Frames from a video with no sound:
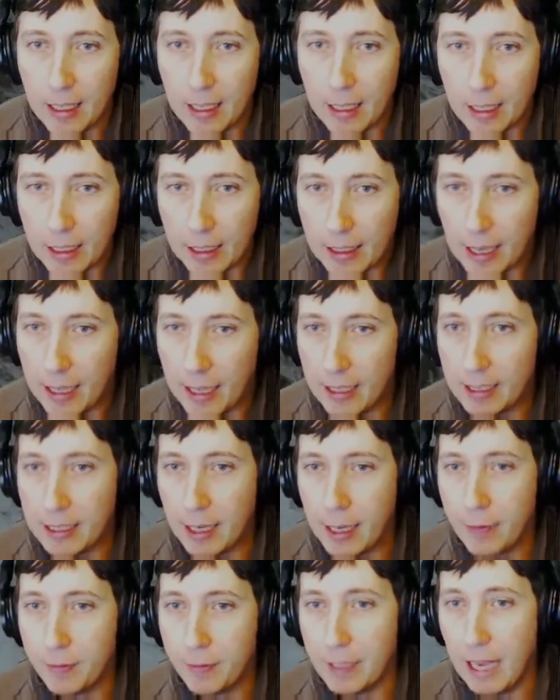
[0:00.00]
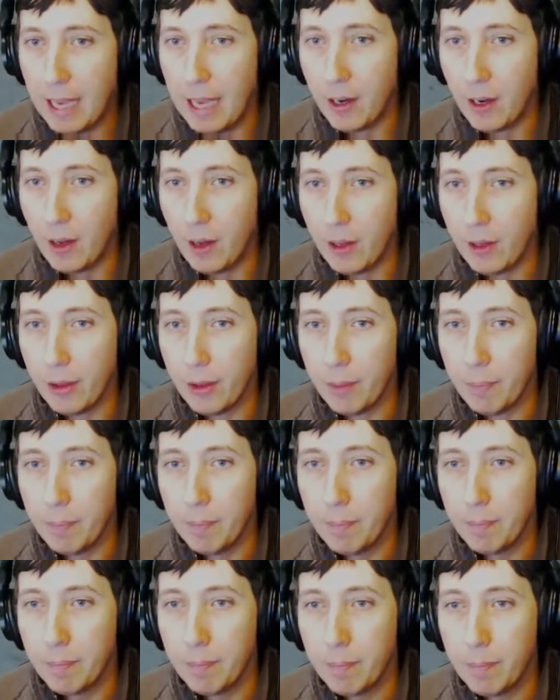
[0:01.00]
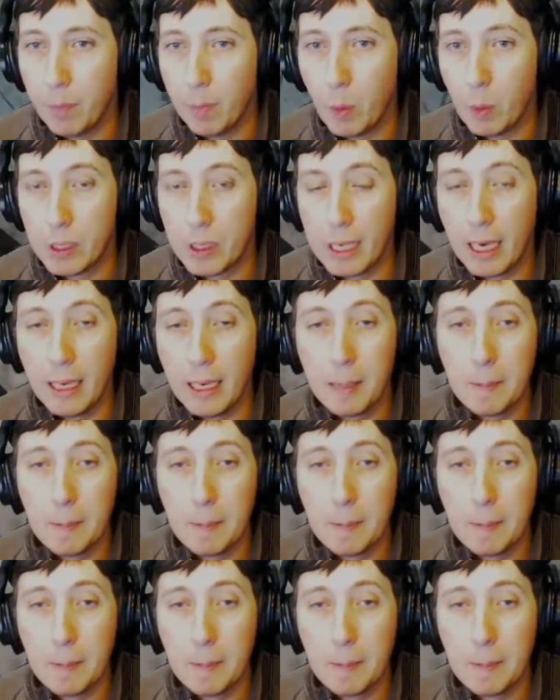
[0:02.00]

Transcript: kind of tough to add all. What's that?